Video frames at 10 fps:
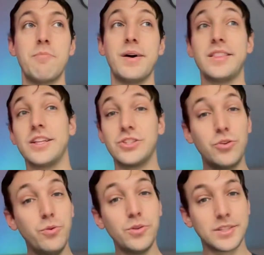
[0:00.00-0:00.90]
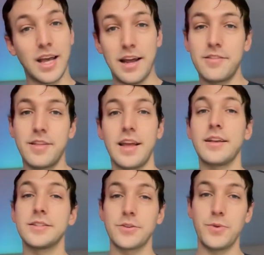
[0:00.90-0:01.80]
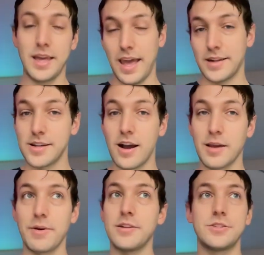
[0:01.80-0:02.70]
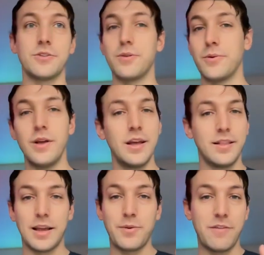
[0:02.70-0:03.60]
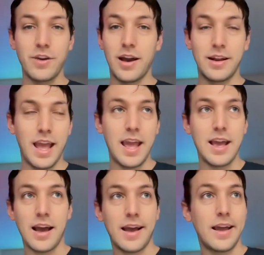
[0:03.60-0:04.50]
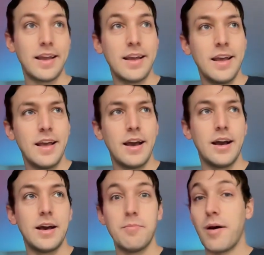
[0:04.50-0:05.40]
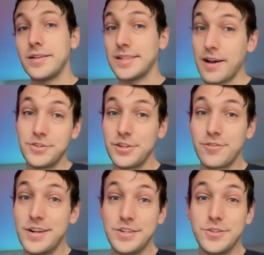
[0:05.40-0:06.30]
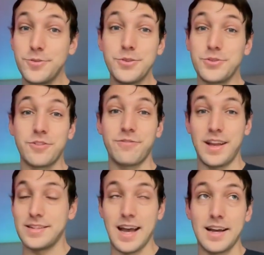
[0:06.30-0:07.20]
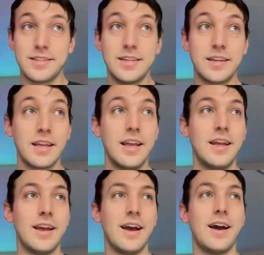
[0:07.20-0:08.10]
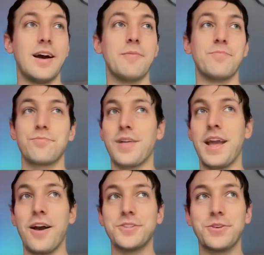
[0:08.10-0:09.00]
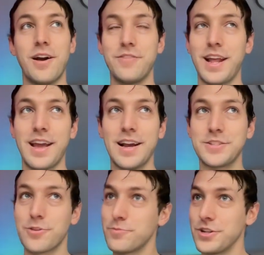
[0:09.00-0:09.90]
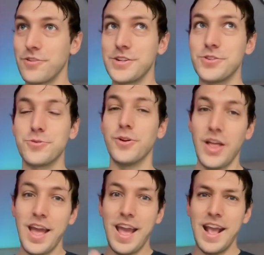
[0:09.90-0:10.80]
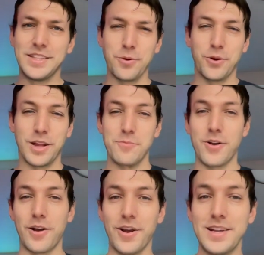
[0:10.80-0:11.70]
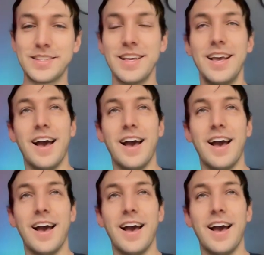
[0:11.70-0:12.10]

But the tool side of things we can talk about. So we have got AI sound generation tools, which are fantastic. They also have an AI script generation tool. It's a work in progress.